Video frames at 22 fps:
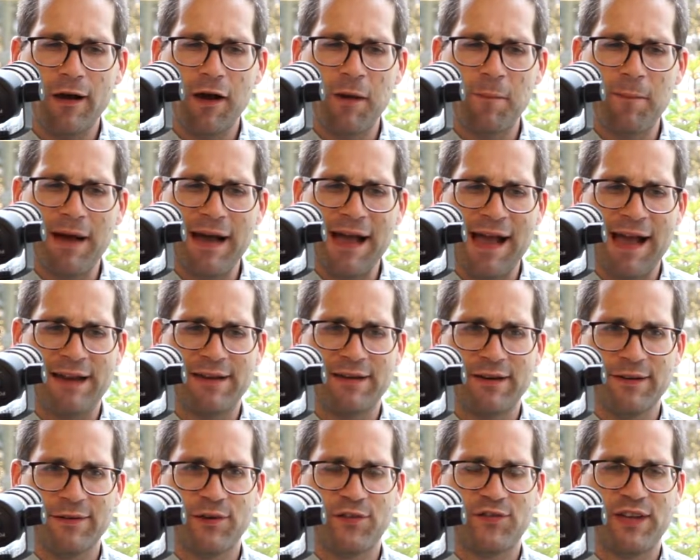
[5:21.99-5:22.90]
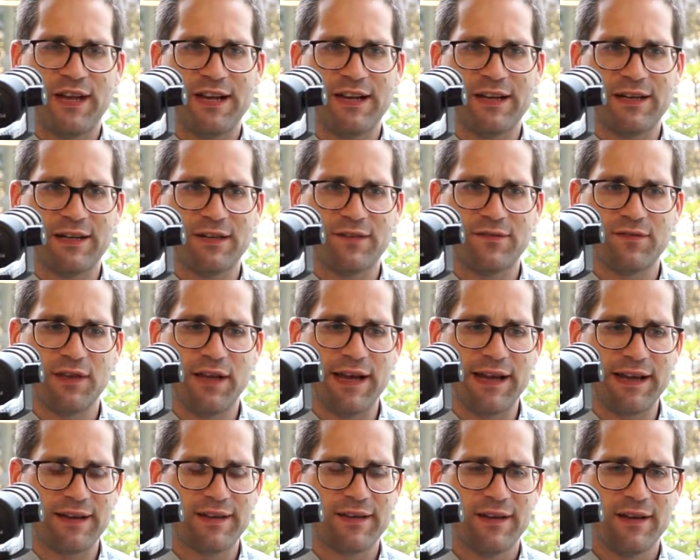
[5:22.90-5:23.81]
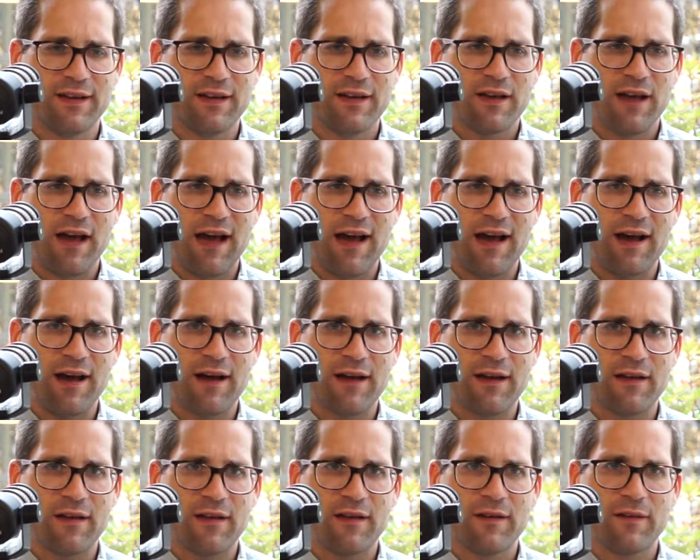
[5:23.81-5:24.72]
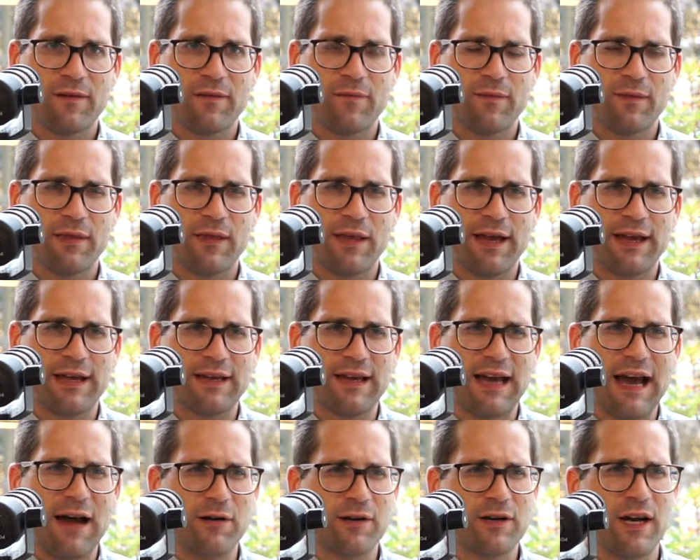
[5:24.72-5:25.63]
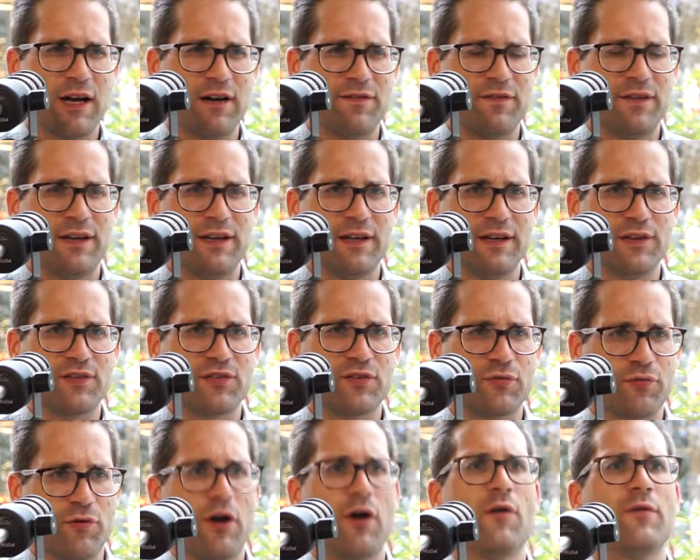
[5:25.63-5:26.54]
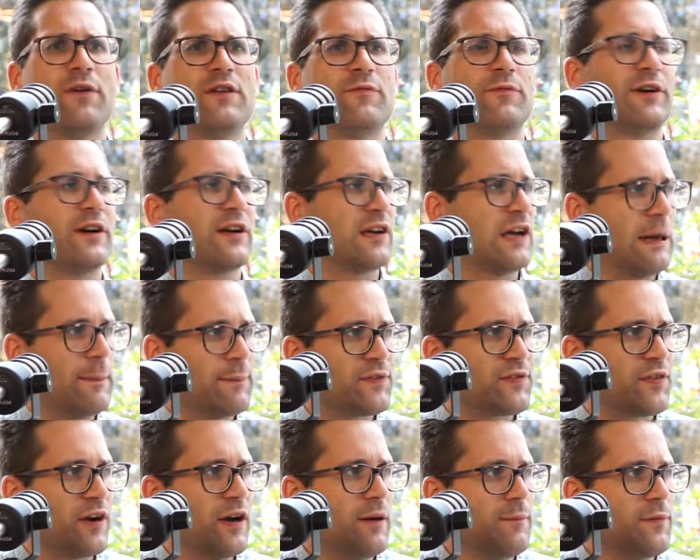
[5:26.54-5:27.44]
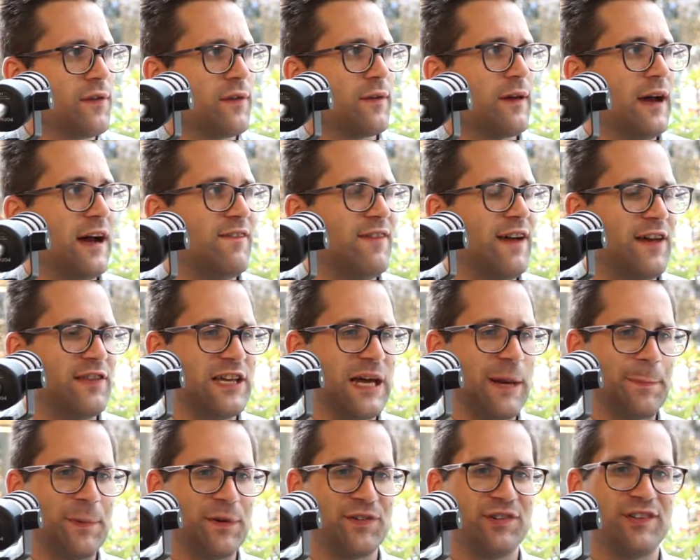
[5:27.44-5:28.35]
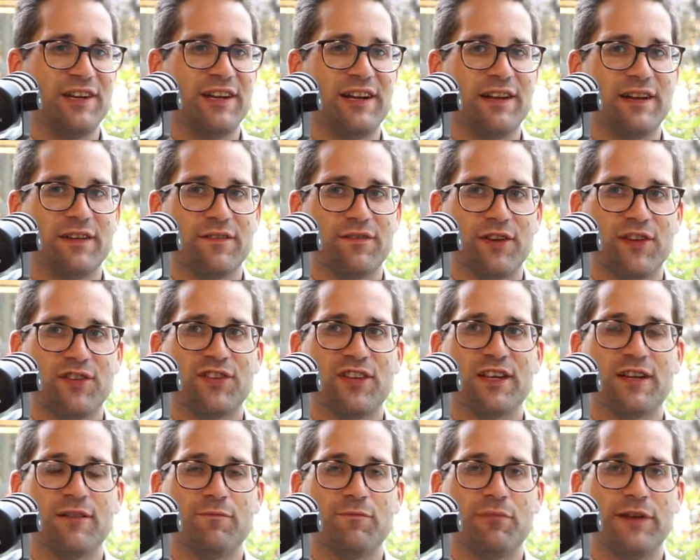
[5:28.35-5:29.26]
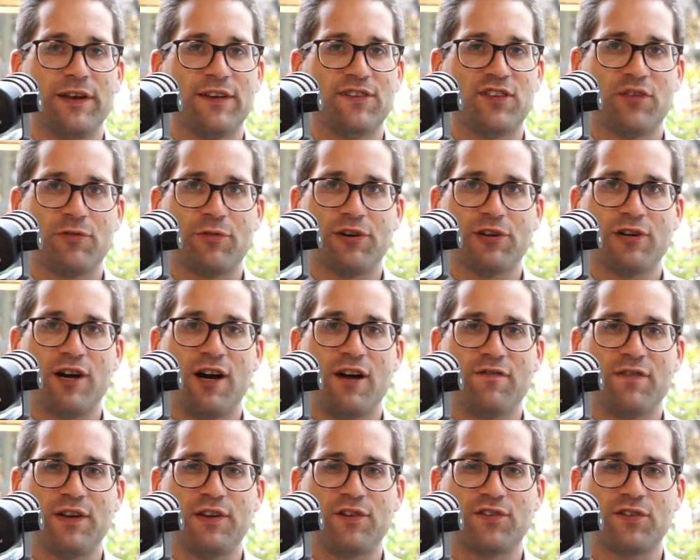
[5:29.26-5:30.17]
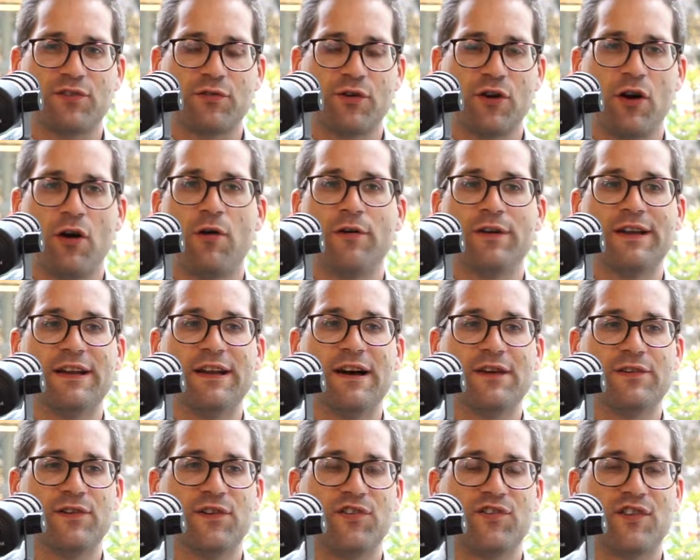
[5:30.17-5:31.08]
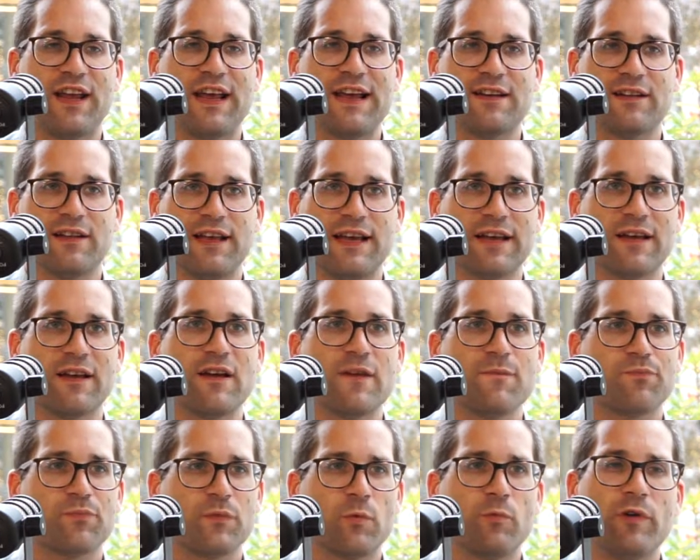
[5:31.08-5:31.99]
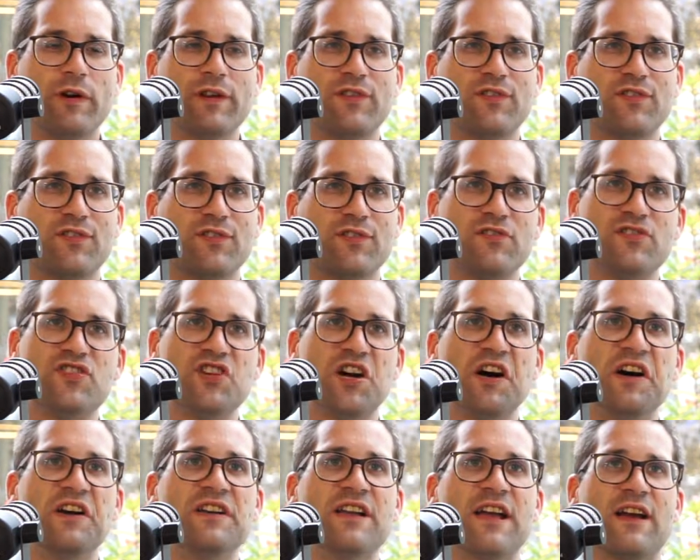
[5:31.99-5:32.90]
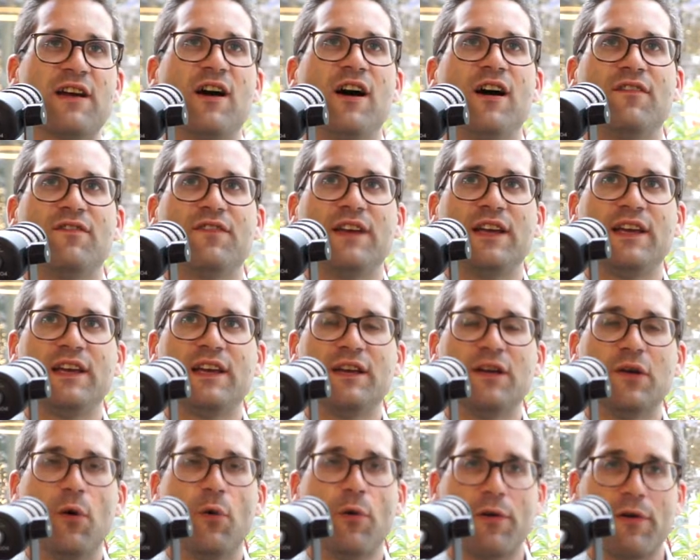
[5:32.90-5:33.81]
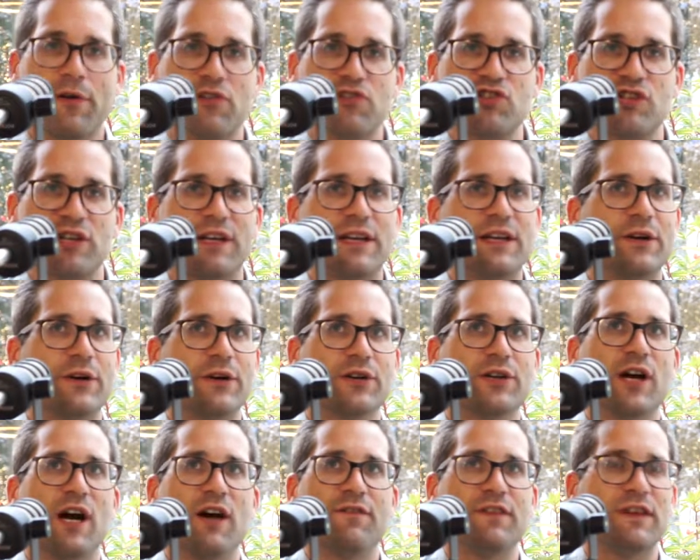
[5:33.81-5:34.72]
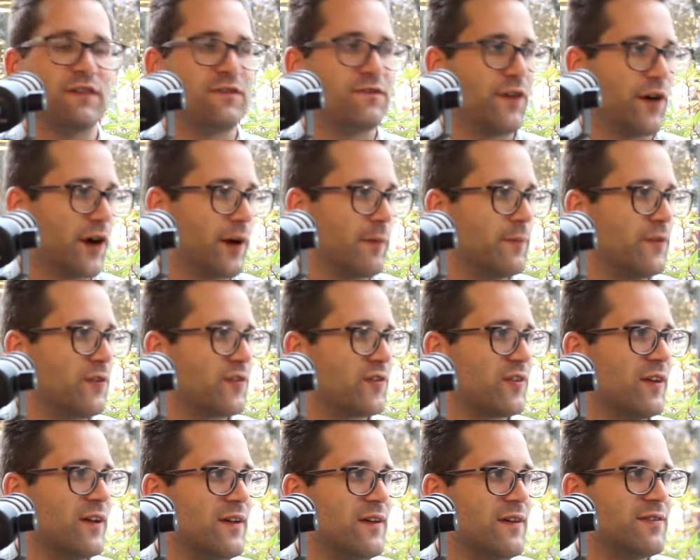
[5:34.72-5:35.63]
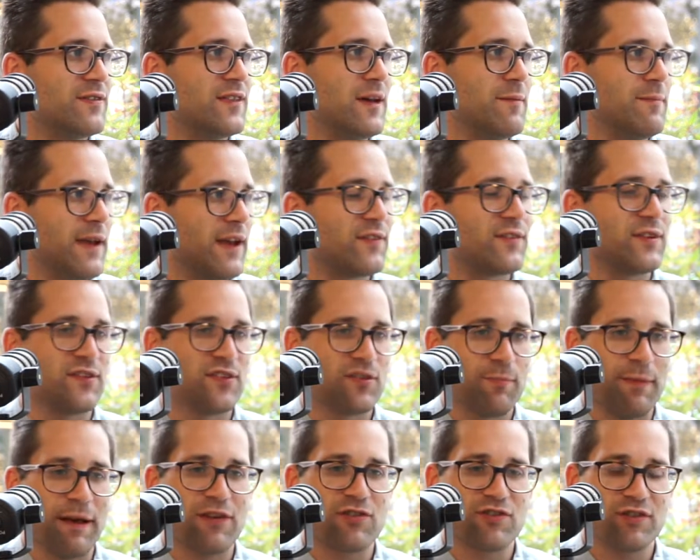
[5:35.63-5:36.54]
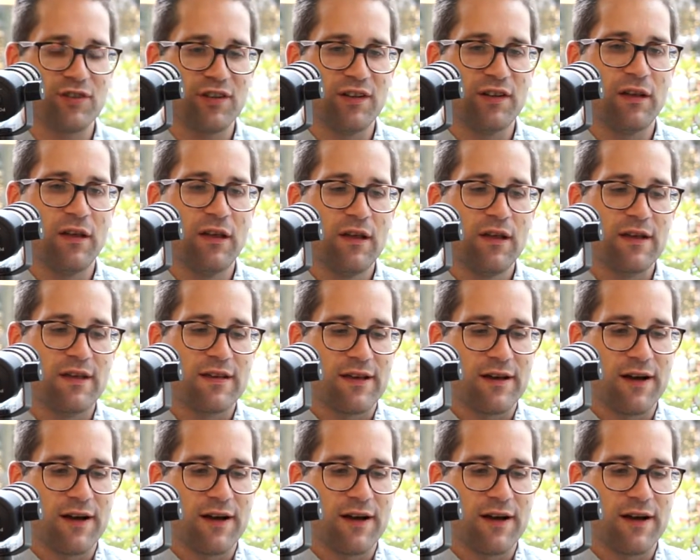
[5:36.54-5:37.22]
I had an understanding of like how coffee is grown and where it comes from. I've had the opportunity to visit places where coffee is grown and understand like what's done at coffee origin or coffee farms that makes it special.